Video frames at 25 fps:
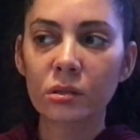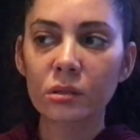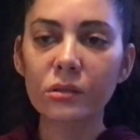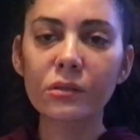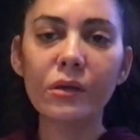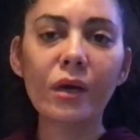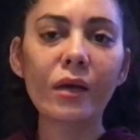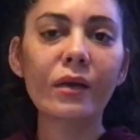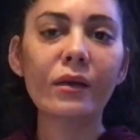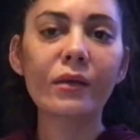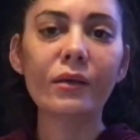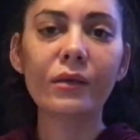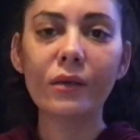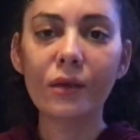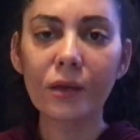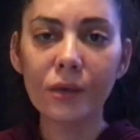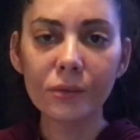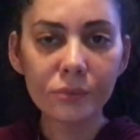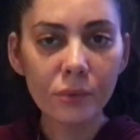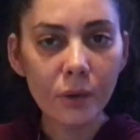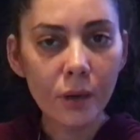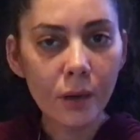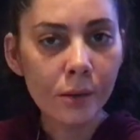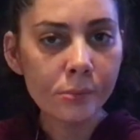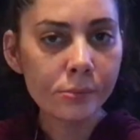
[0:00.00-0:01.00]
kind of
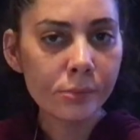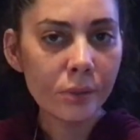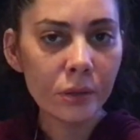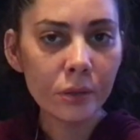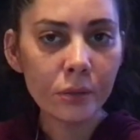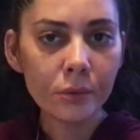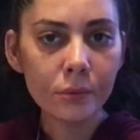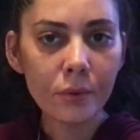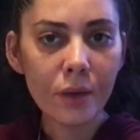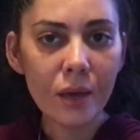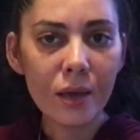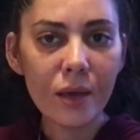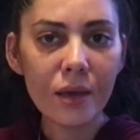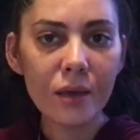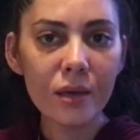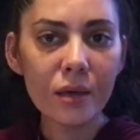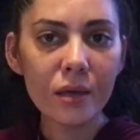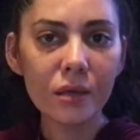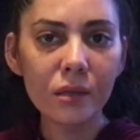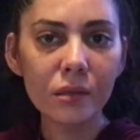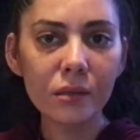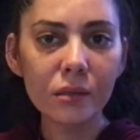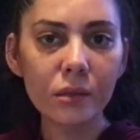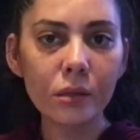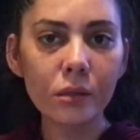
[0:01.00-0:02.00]
give up in a
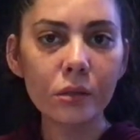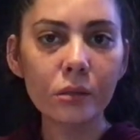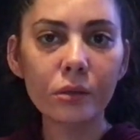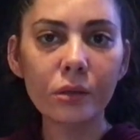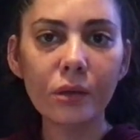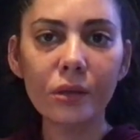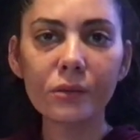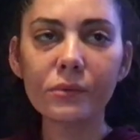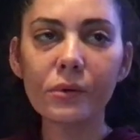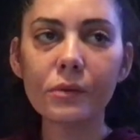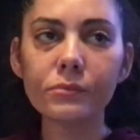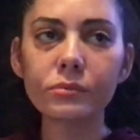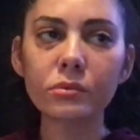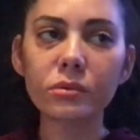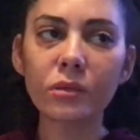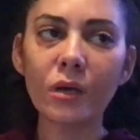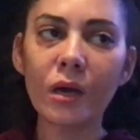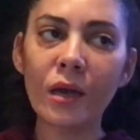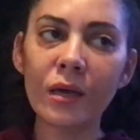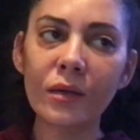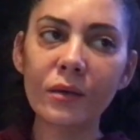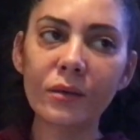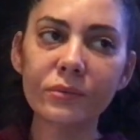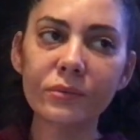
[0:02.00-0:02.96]
way. Give up trying